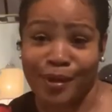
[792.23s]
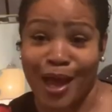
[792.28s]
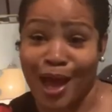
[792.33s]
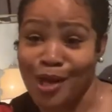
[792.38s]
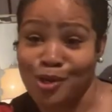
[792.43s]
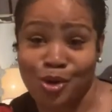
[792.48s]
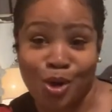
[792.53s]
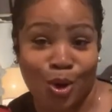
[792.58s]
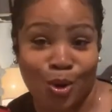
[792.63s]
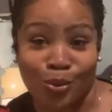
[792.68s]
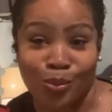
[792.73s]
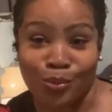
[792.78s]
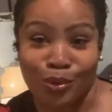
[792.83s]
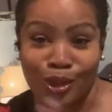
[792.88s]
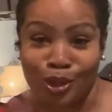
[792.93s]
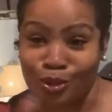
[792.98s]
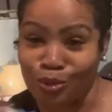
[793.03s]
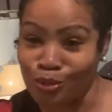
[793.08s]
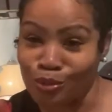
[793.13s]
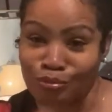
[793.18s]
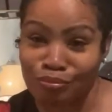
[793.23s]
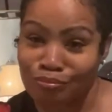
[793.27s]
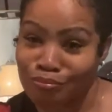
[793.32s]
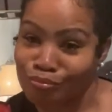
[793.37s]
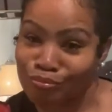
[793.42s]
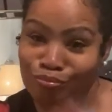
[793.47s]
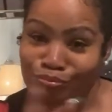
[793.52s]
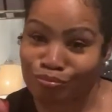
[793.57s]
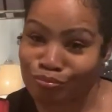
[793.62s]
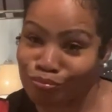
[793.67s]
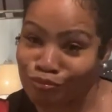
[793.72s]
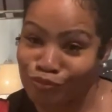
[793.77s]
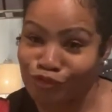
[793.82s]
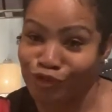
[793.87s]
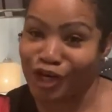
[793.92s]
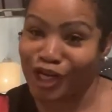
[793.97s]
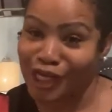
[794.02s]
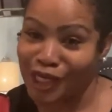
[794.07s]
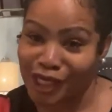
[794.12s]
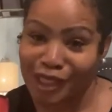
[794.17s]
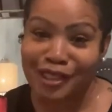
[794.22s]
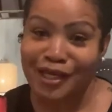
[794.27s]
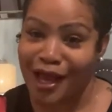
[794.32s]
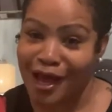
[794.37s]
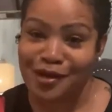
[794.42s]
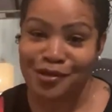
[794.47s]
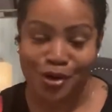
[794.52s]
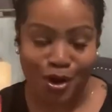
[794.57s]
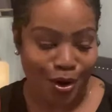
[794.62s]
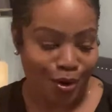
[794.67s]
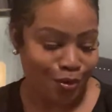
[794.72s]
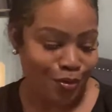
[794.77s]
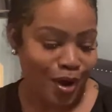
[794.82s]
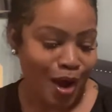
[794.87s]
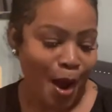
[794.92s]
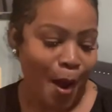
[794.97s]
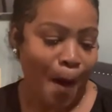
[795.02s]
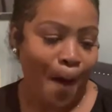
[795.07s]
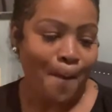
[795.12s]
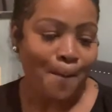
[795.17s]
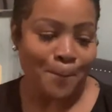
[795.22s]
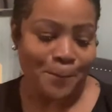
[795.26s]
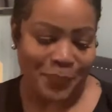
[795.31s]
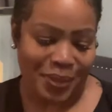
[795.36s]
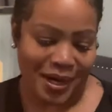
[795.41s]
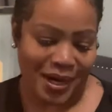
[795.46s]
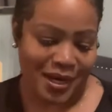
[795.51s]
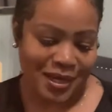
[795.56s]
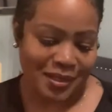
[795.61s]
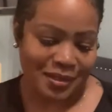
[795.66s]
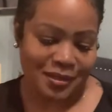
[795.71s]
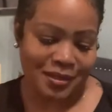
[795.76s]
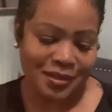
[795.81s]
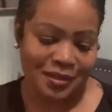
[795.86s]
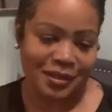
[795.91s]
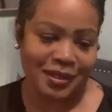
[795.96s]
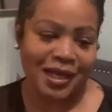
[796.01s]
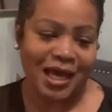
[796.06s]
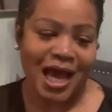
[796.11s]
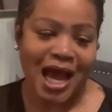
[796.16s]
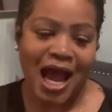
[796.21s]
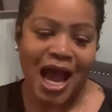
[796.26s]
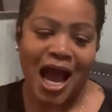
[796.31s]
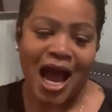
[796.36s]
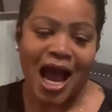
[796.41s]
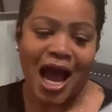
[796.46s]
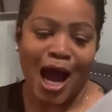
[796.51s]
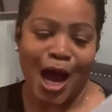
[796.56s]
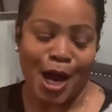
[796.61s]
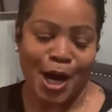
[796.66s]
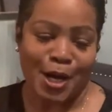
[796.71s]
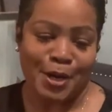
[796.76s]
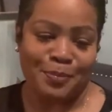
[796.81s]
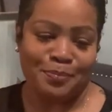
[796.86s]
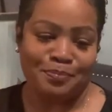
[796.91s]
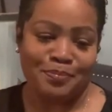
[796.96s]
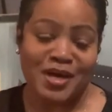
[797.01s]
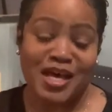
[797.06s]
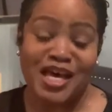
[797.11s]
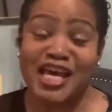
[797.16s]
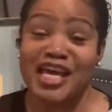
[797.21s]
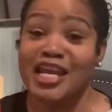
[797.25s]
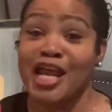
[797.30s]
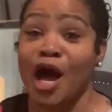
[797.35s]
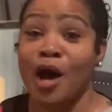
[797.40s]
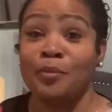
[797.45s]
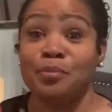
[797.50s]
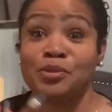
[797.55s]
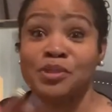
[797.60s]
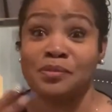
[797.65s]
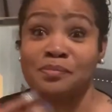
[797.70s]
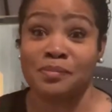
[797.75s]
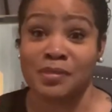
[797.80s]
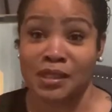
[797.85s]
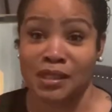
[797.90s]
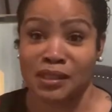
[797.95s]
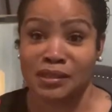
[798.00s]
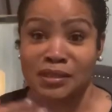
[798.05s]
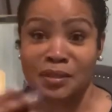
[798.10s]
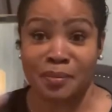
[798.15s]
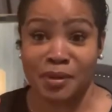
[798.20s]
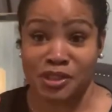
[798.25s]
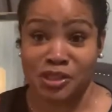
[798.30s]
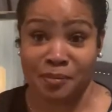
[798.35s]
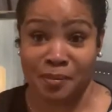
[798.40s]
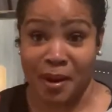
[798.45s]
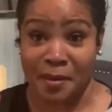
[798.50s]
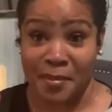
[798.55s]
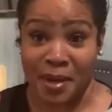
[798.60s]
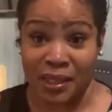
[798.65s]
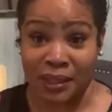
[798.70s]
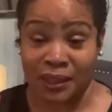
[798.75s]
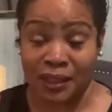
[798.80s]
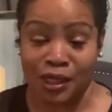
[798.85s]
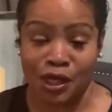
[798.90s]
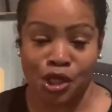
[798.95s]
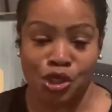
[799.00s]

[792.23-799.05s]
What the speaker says: I know, it looked rigged, I know, but it helps me to budget my money.